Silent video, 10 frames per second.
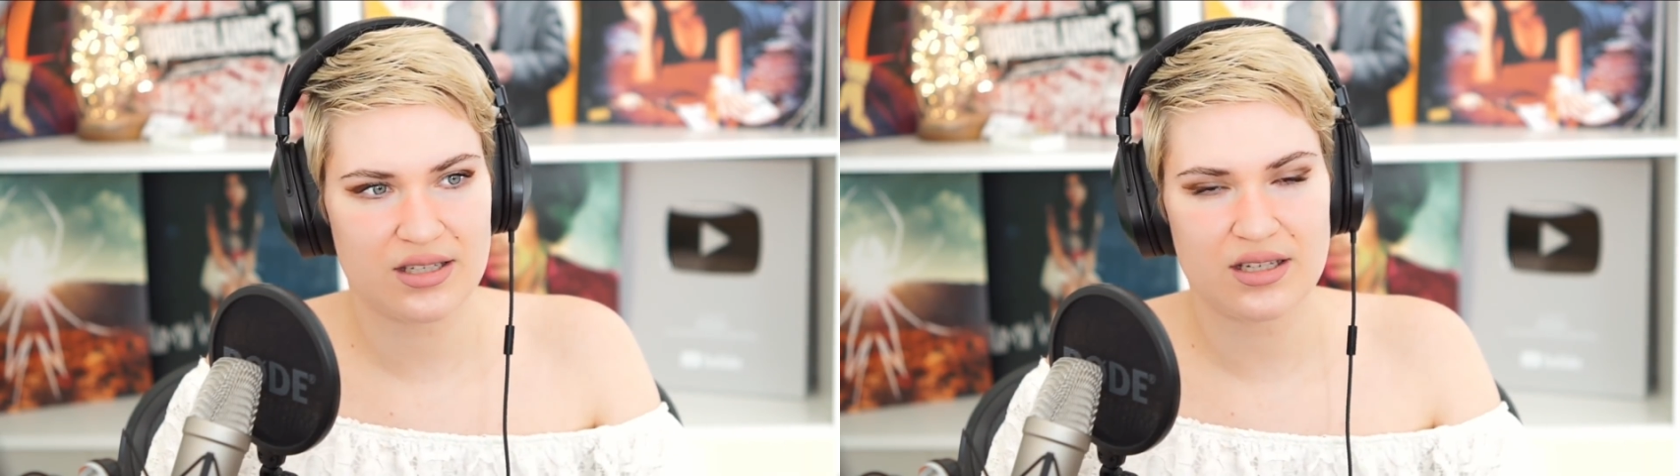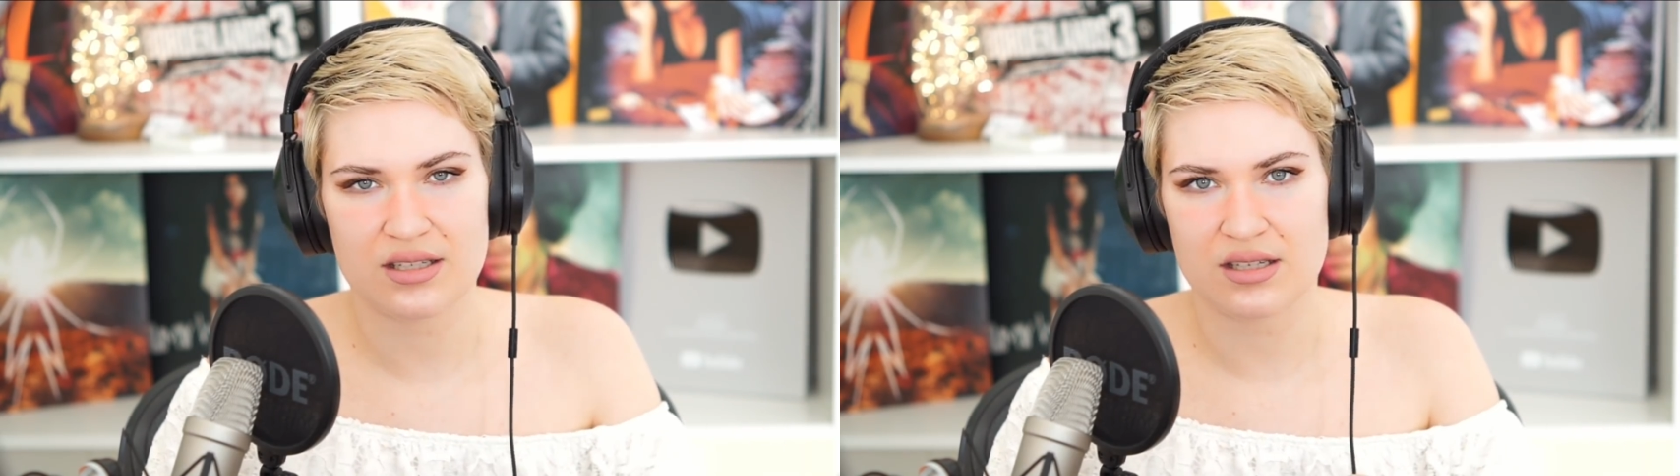
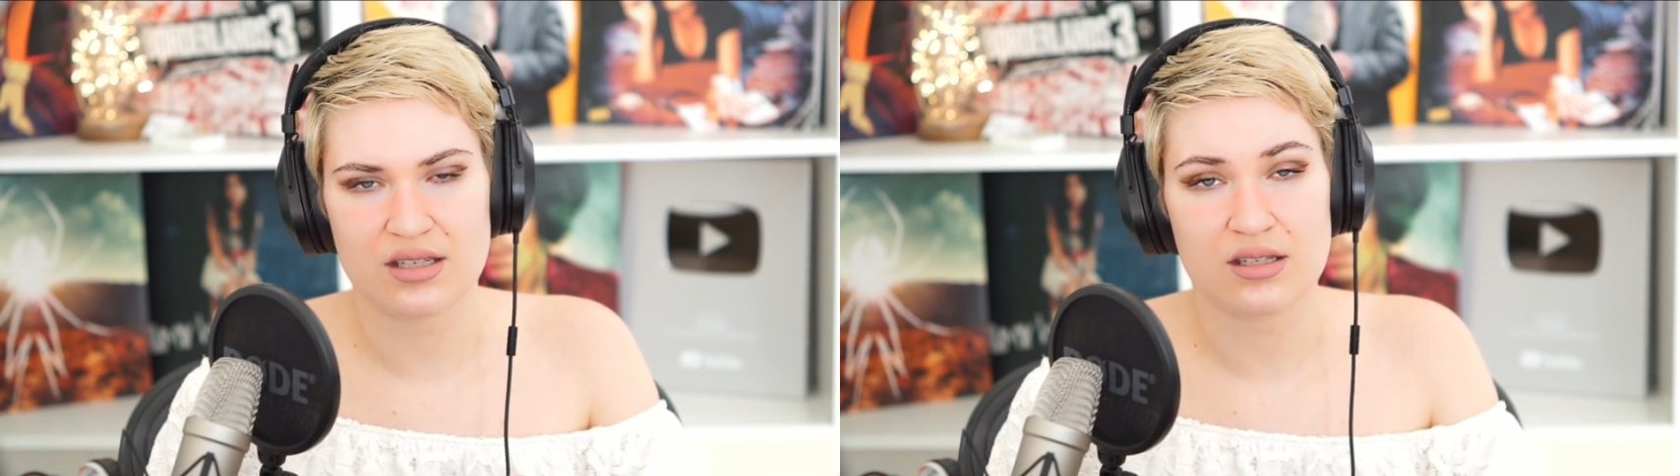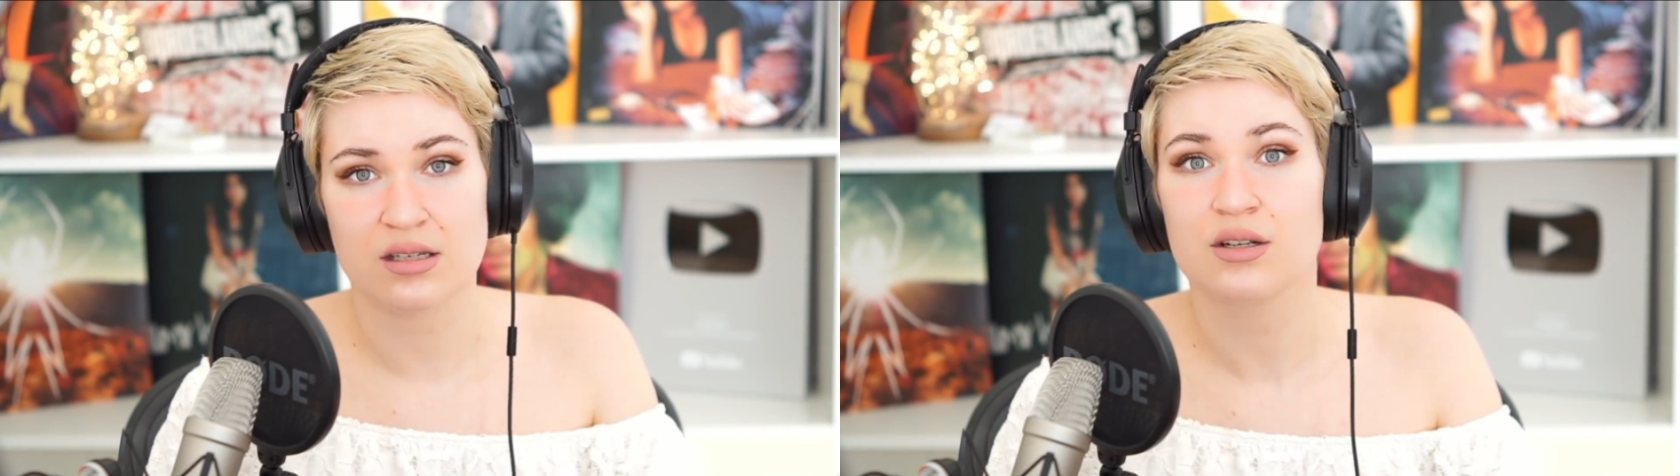because this
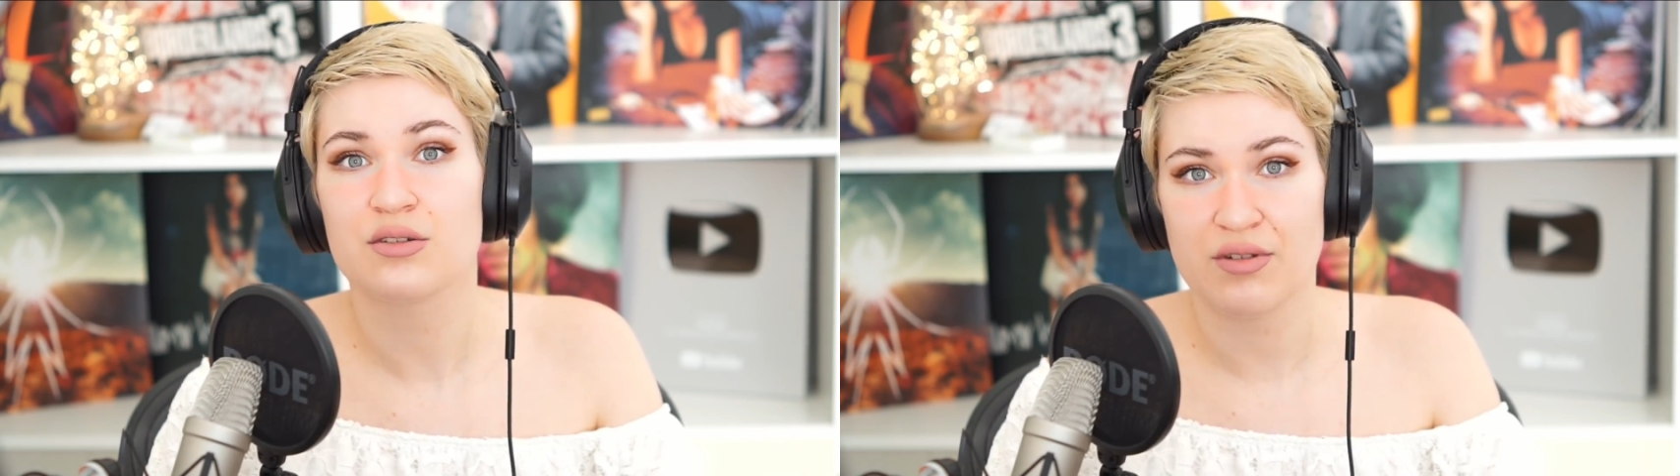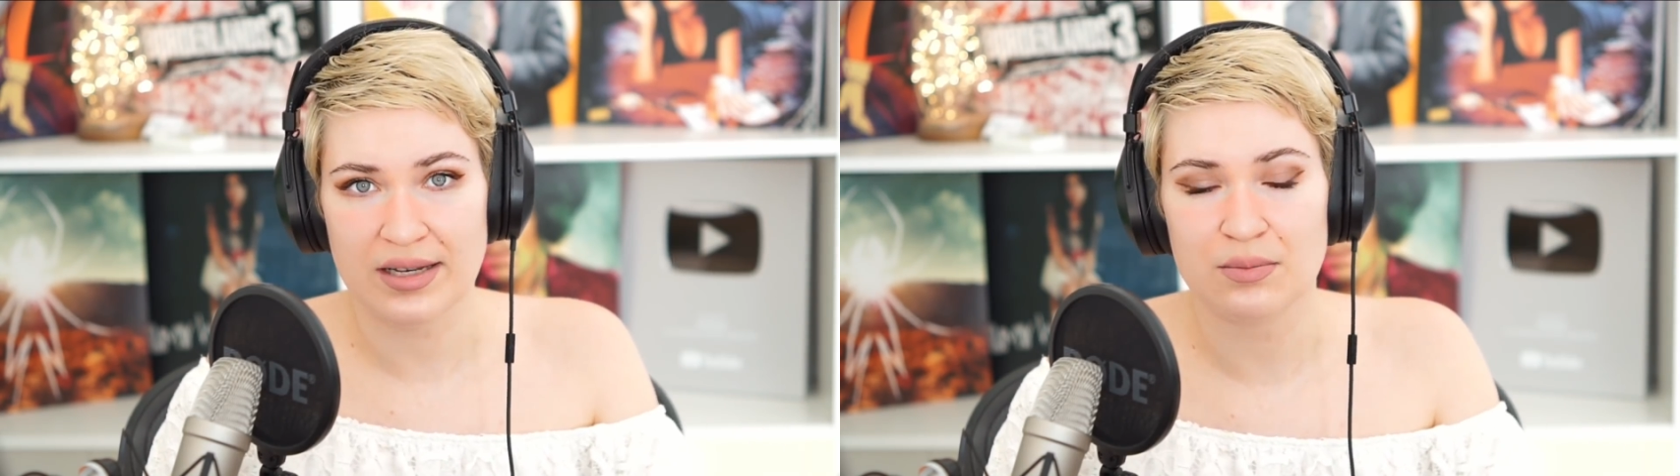is an
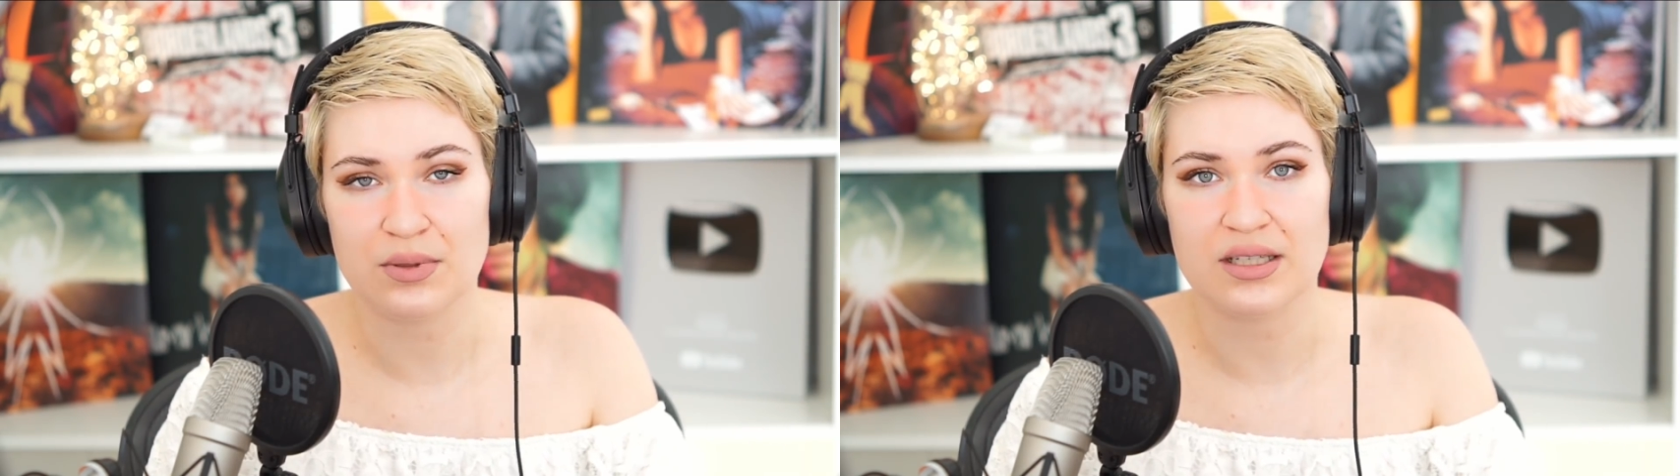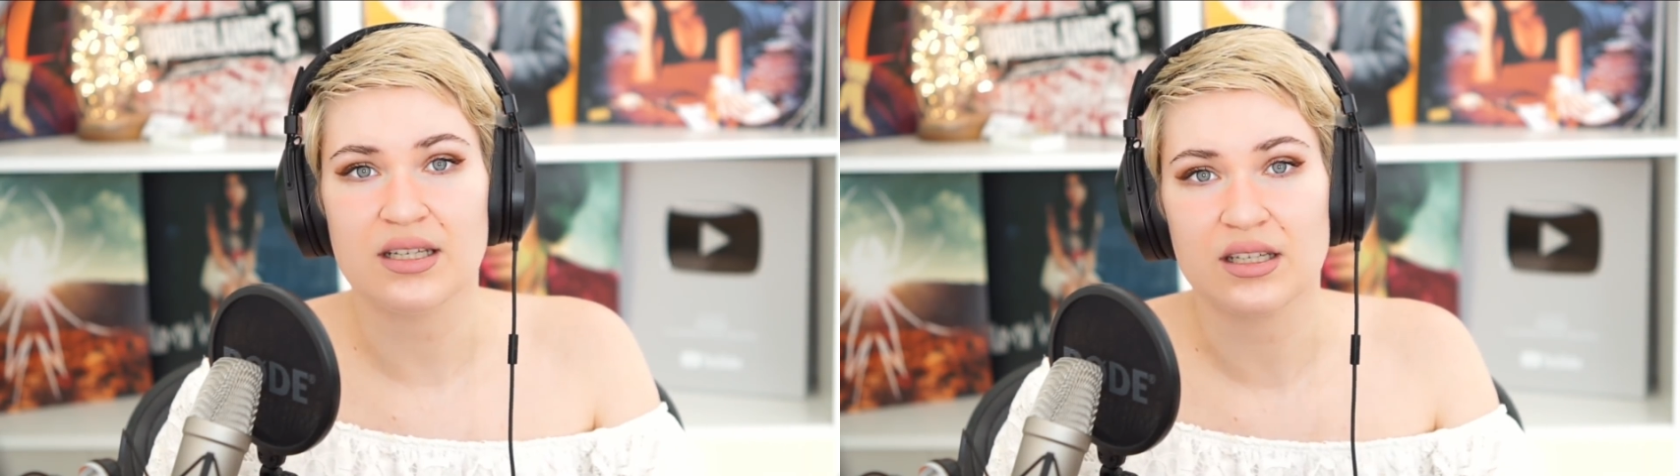
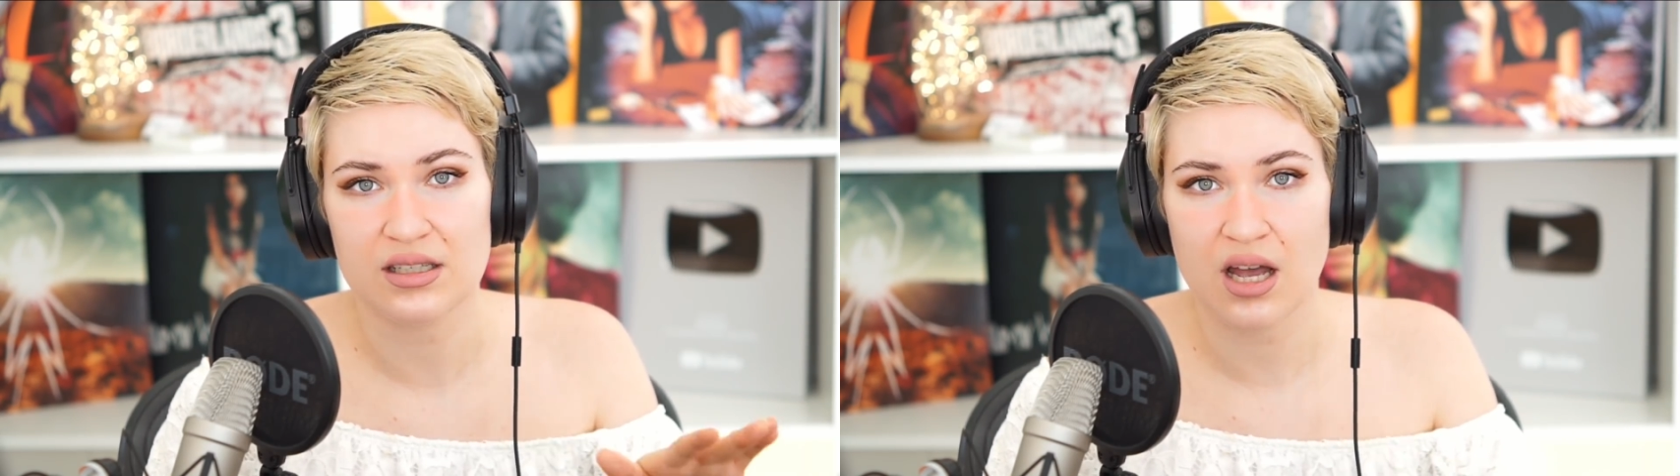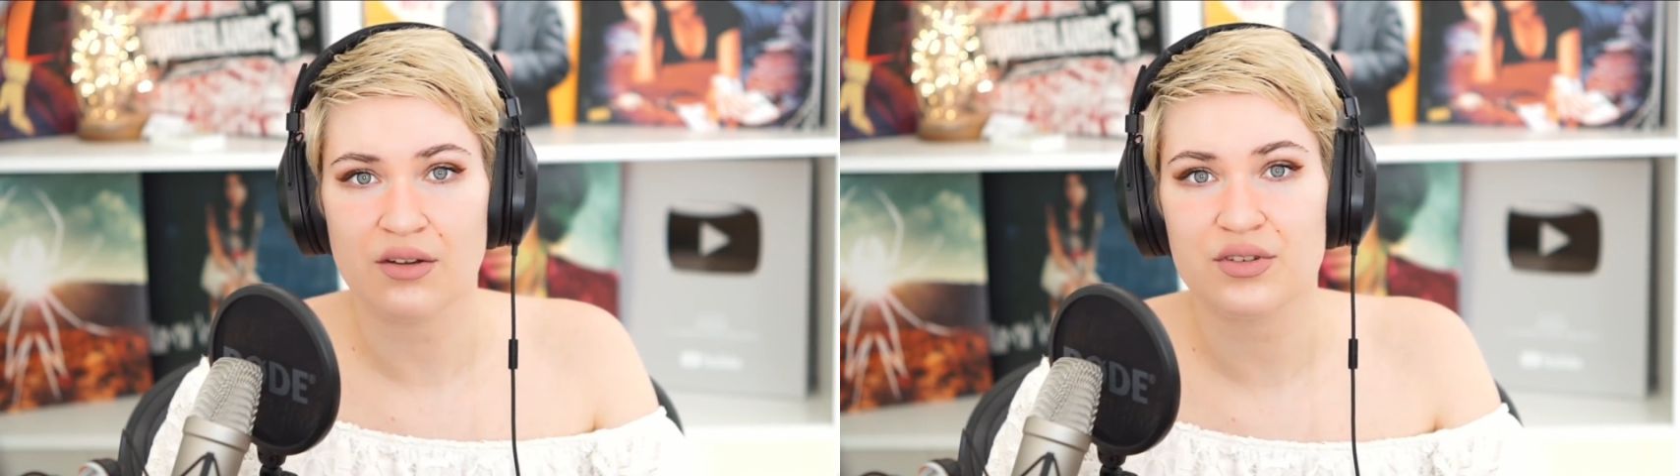incredibly
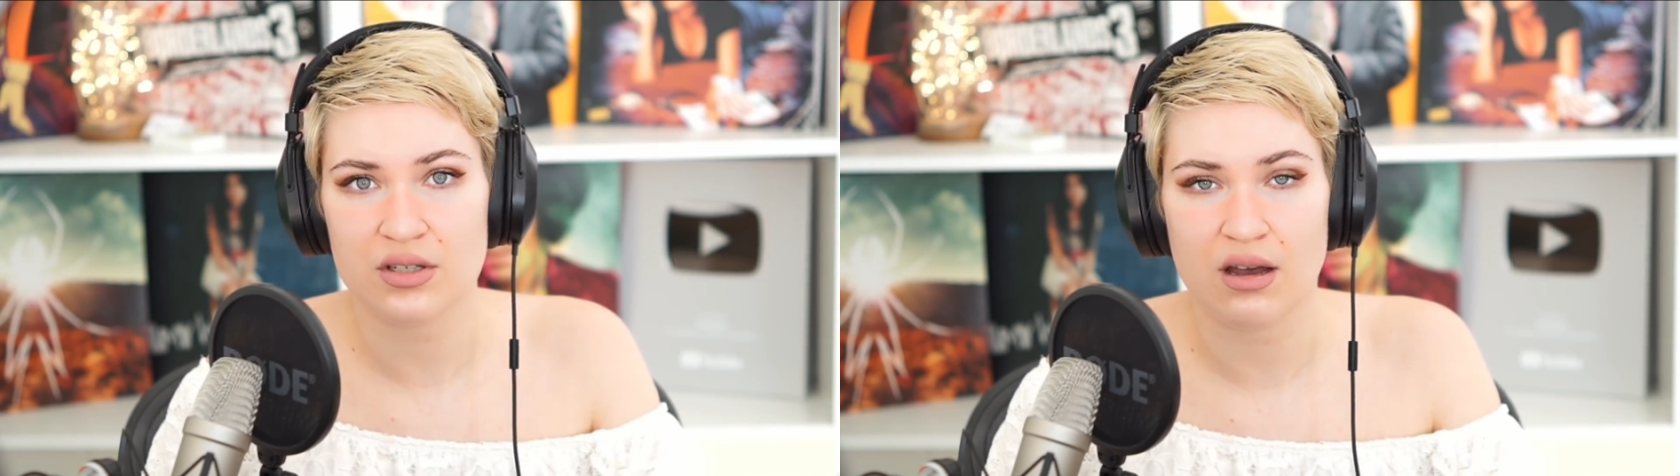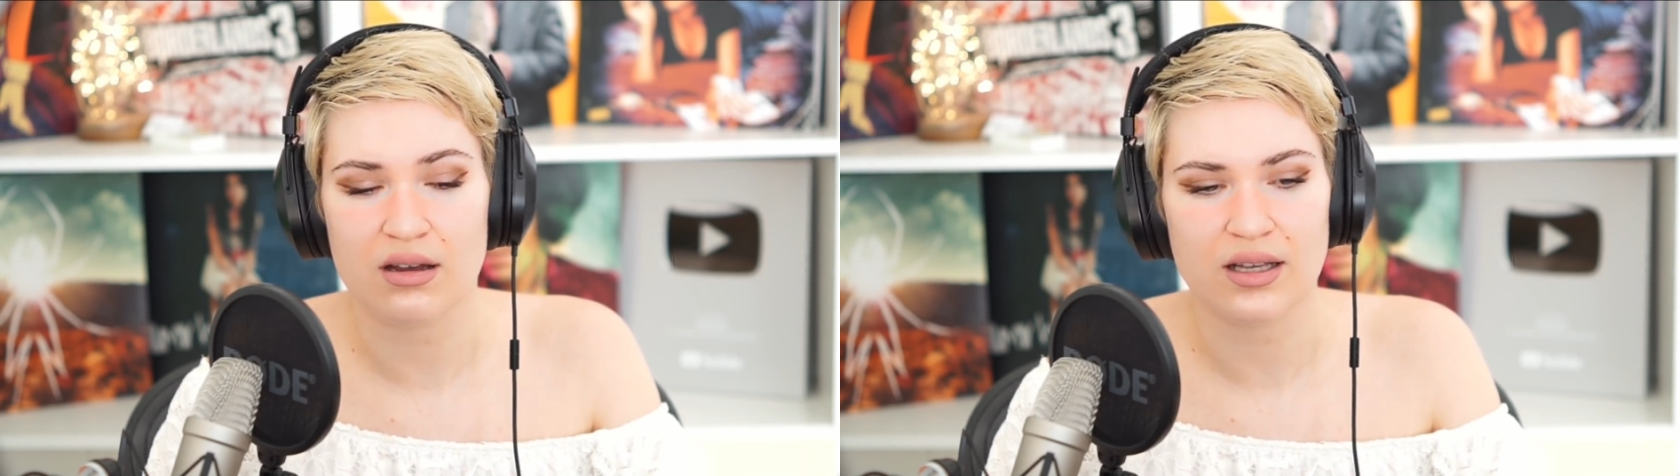tough
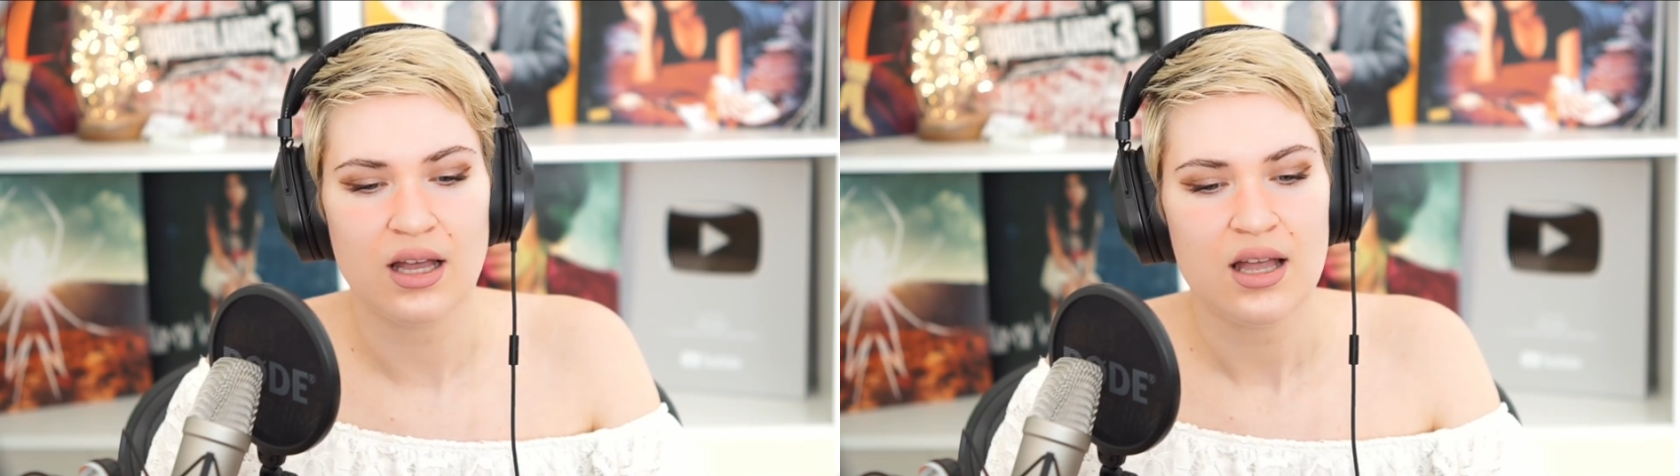song,